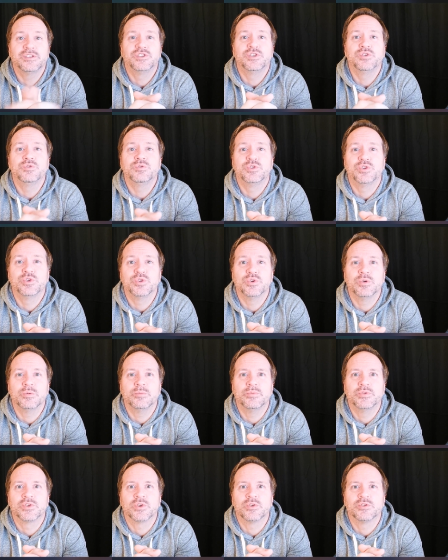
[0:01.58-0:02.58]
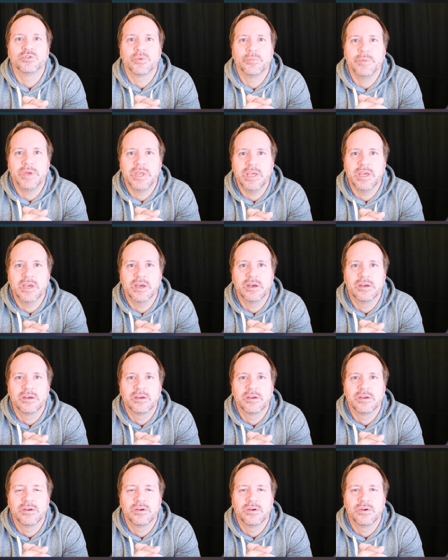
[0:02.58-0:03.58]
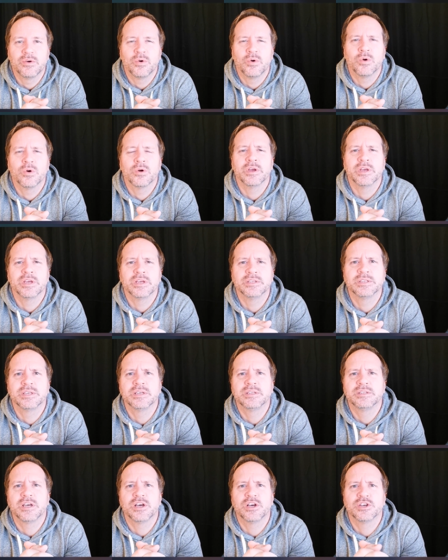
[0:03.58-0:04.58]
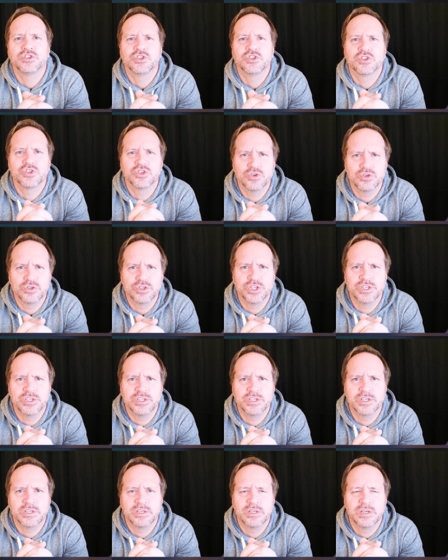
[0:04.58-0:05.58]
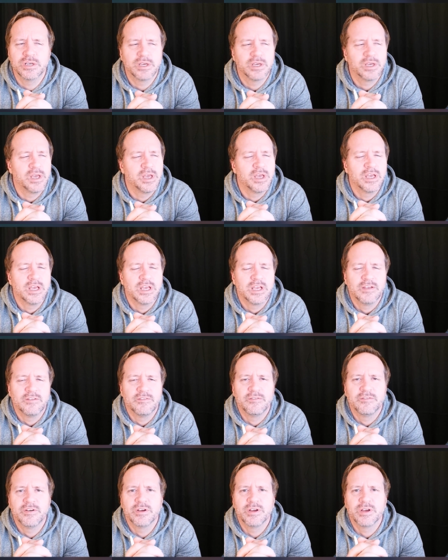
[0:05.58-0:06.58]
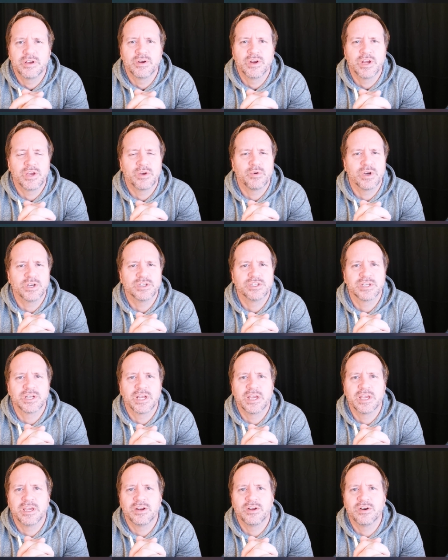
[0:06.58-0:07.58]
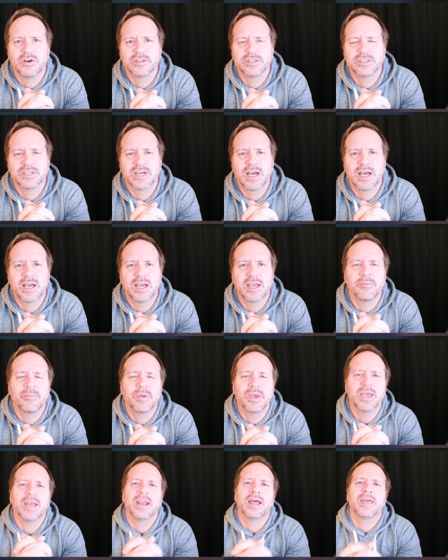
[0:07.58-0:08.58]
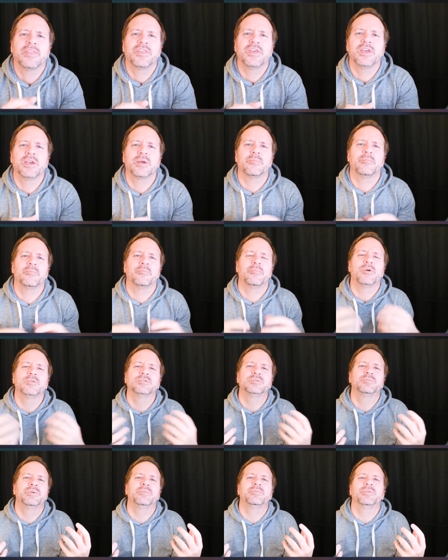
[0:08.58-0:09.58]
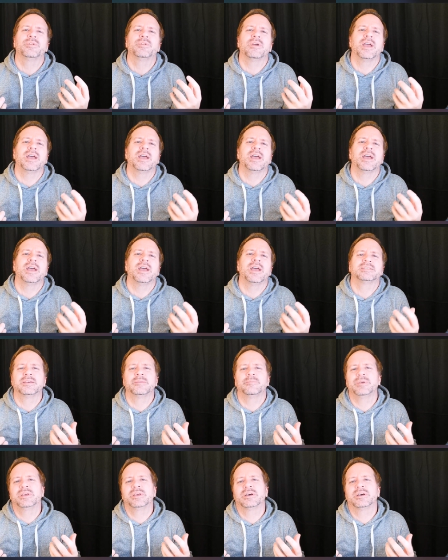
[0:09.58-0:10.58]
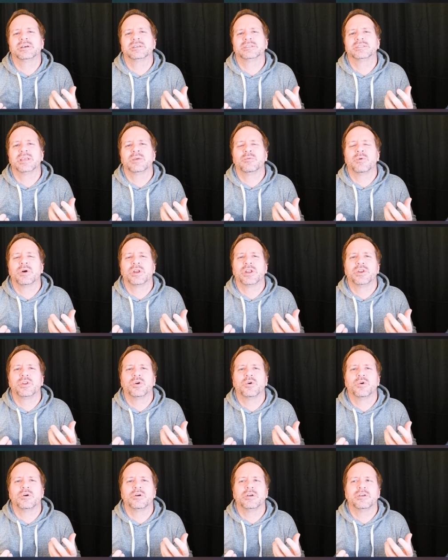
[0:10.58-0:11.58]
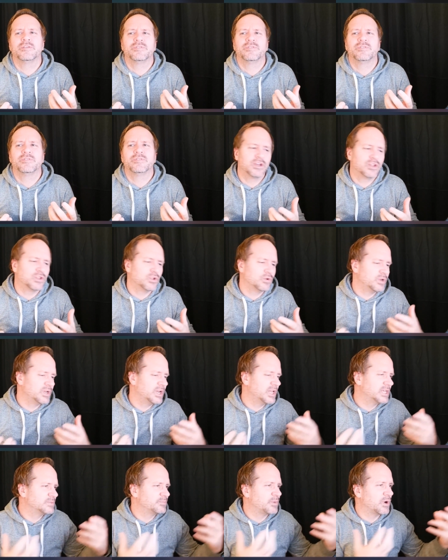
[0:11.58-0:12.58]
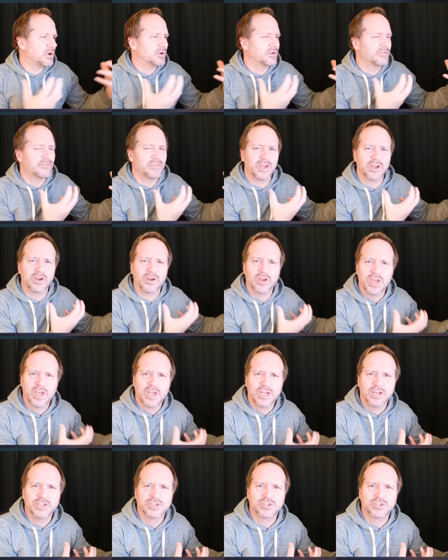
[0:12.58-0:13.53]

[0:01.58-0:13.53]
Is YouTube social media or is it a search engine? Very great question I get all the time. And I think most people are asking it because they want to know if they include it as part of their